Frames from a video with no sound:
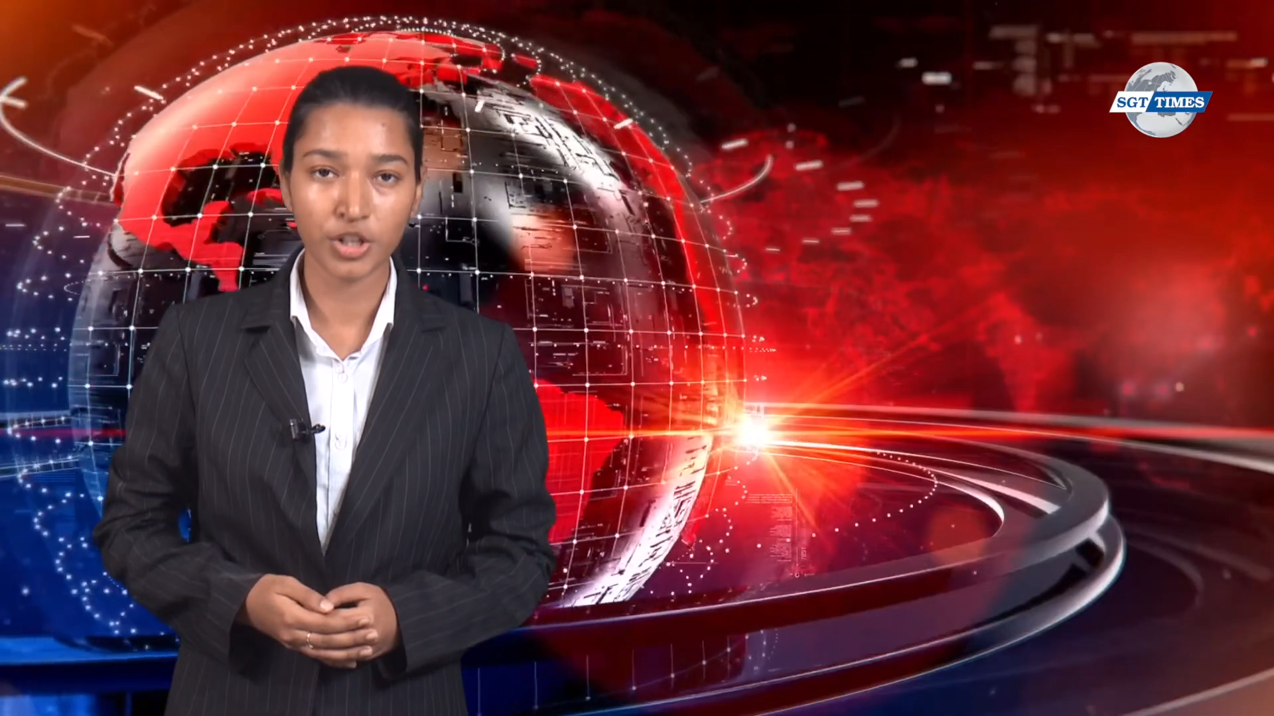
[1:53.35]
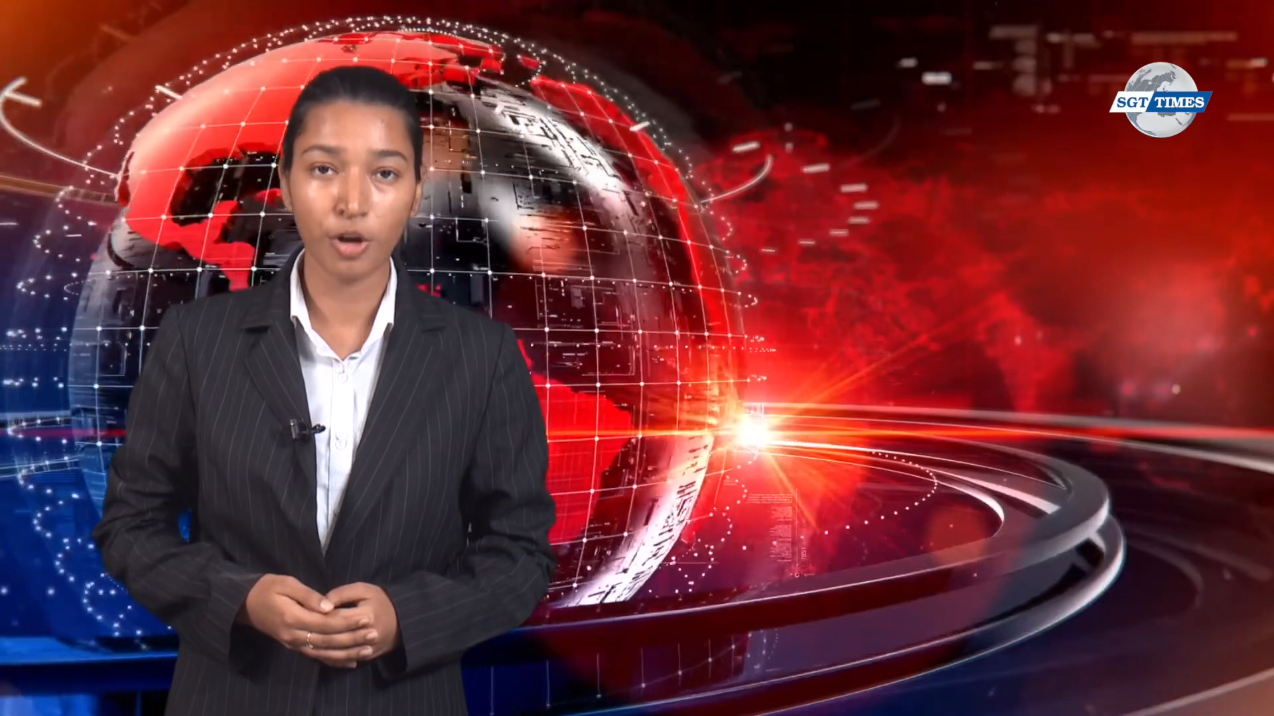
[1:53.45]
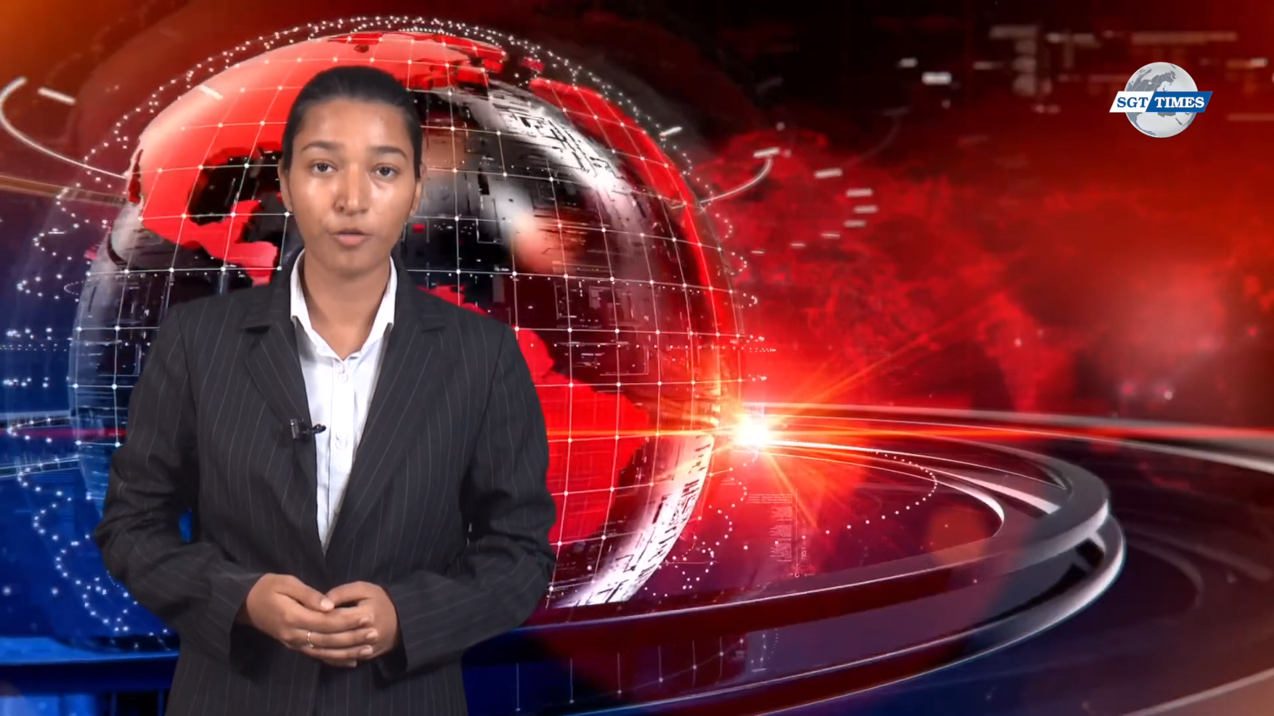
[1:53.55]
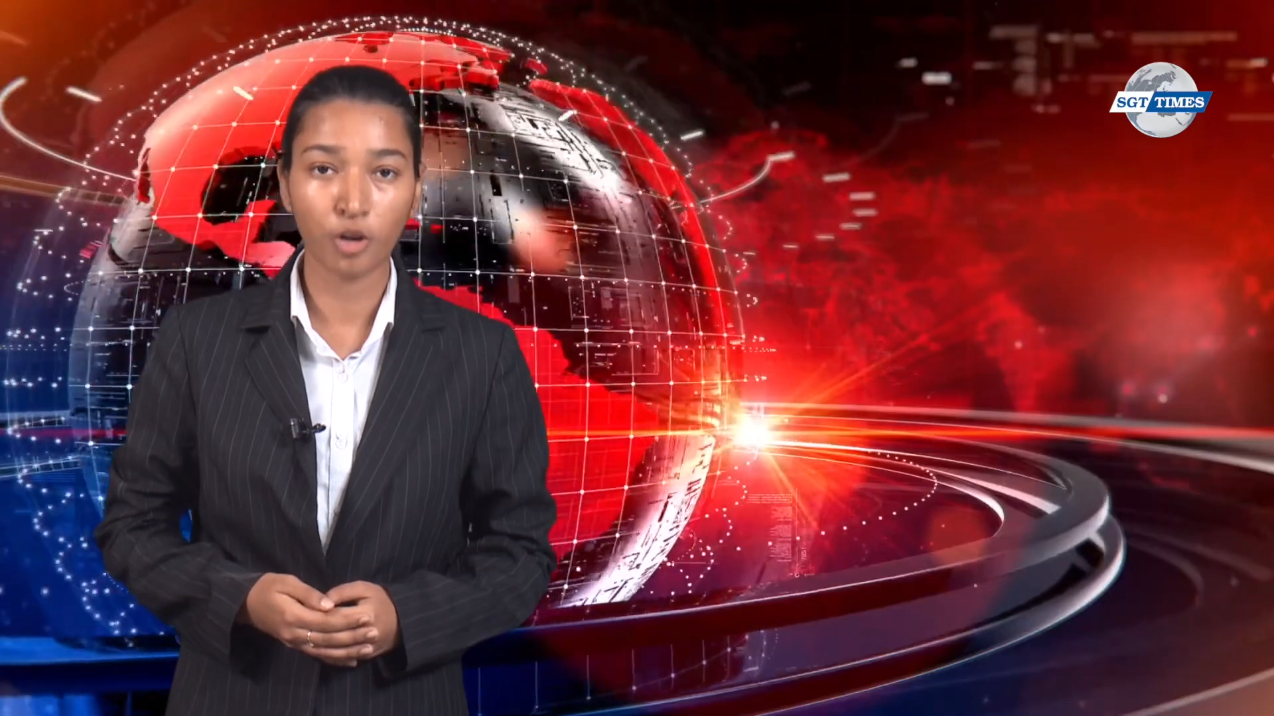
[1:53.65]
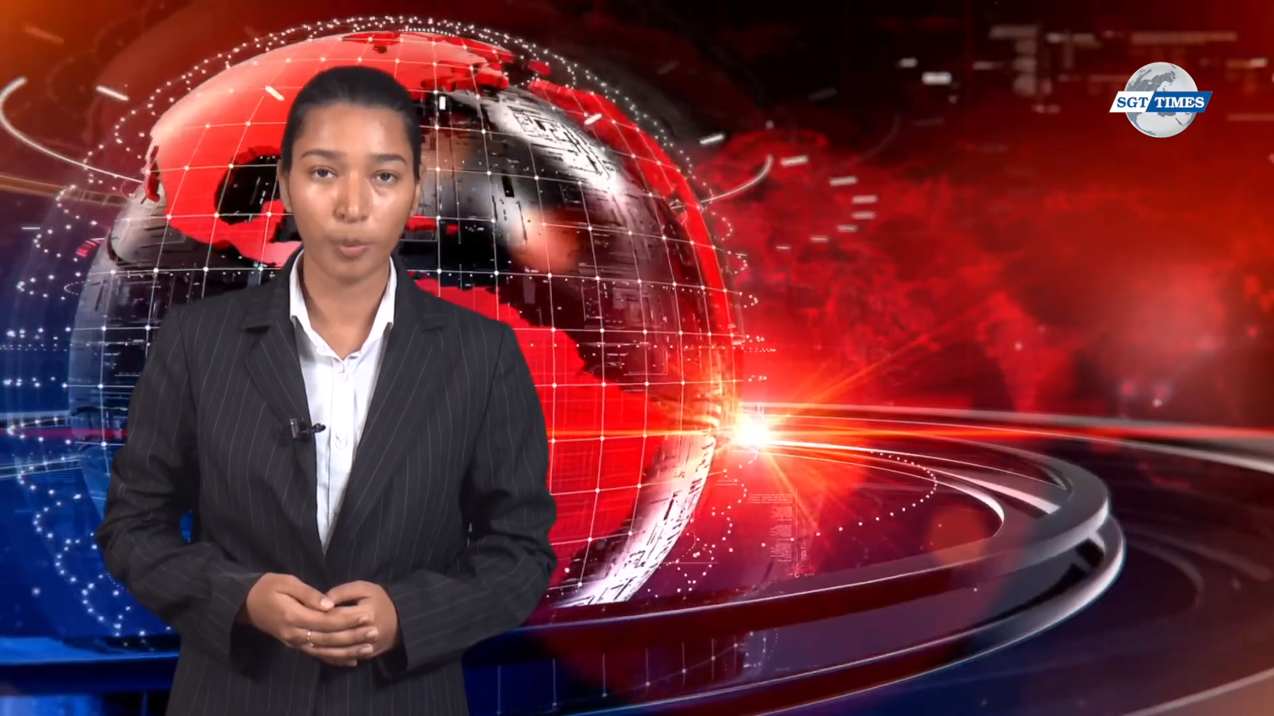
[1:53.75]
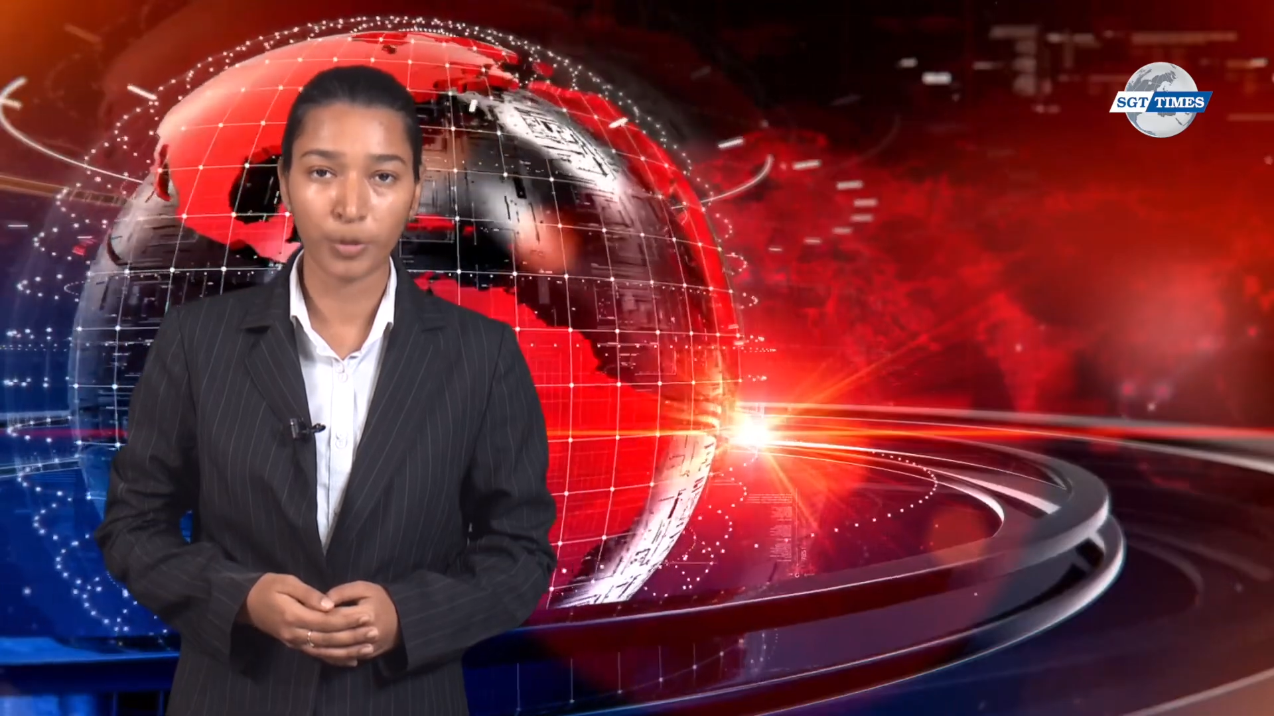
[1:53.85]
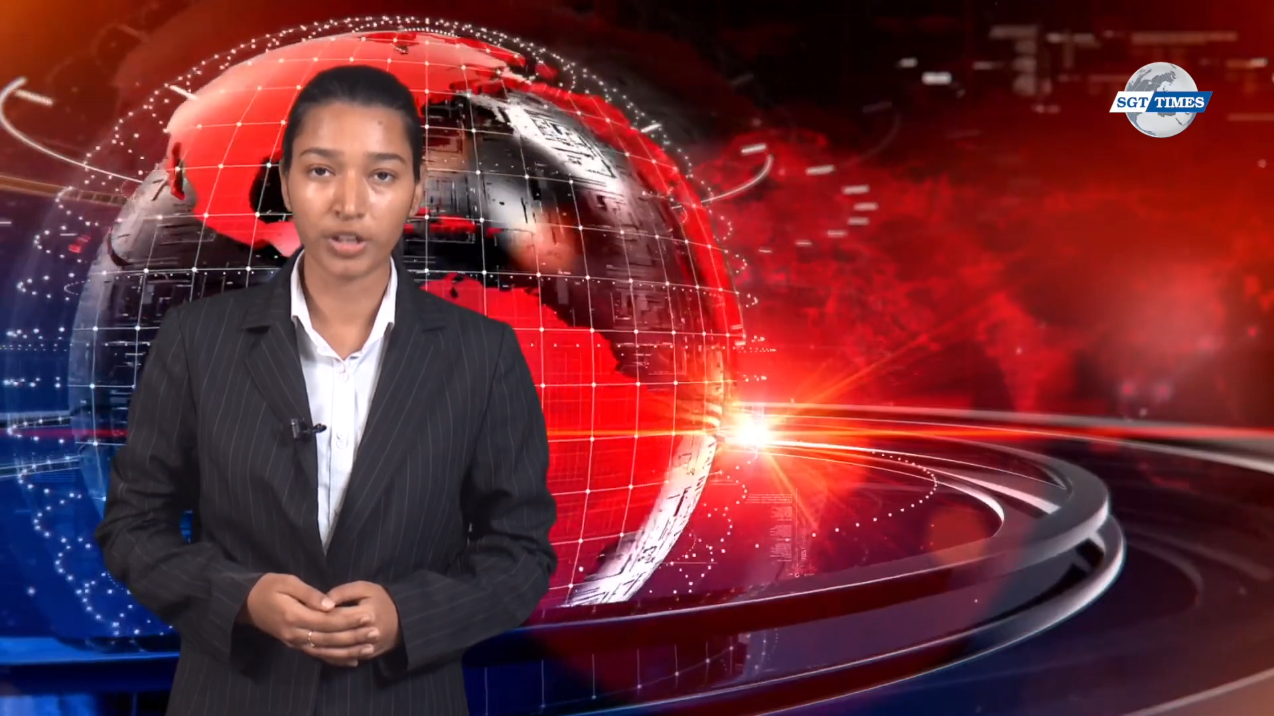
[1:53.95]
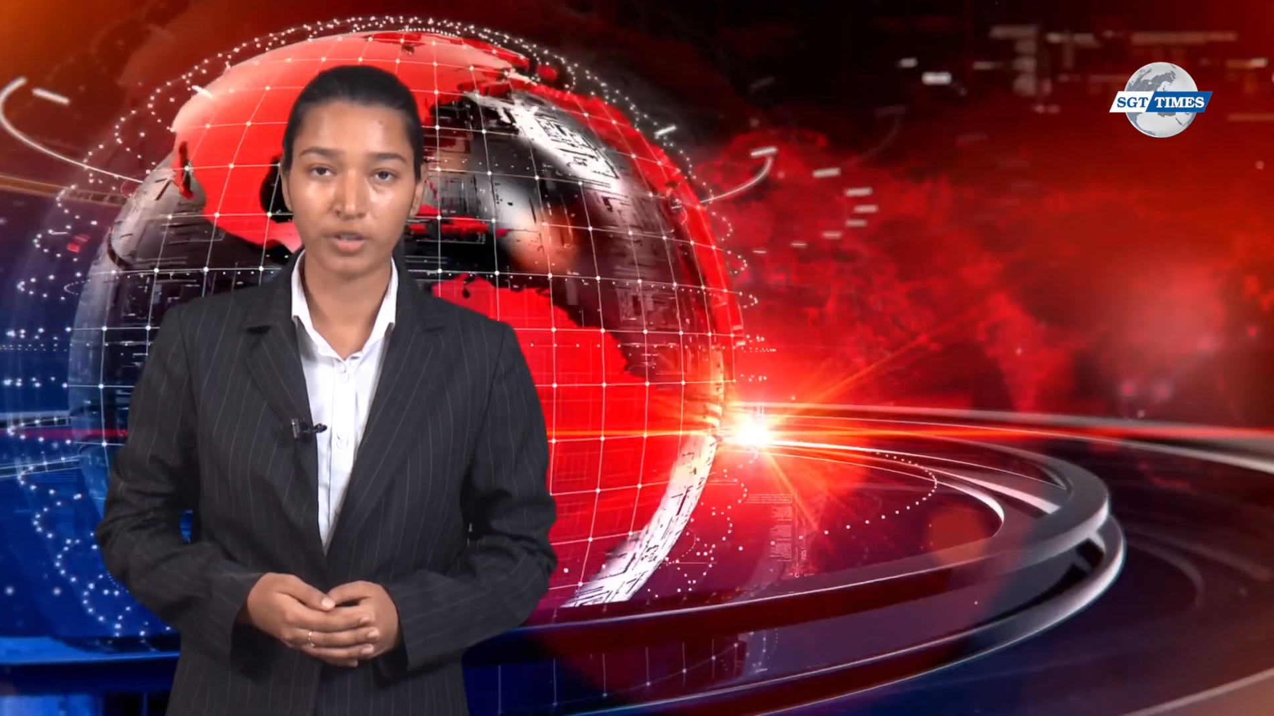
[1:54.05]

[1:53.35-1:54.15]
of Corporate